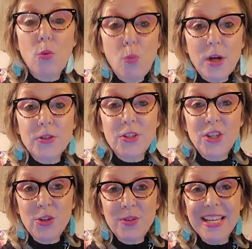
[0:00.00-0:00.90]
What do
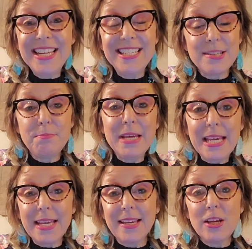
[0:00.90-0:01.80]
you need to
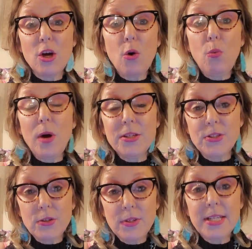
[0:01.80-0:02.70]
be? What
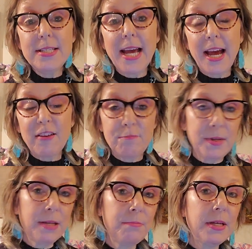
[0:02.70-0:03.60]
do you need to have,
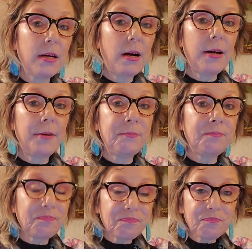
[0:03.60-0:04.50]
be, and become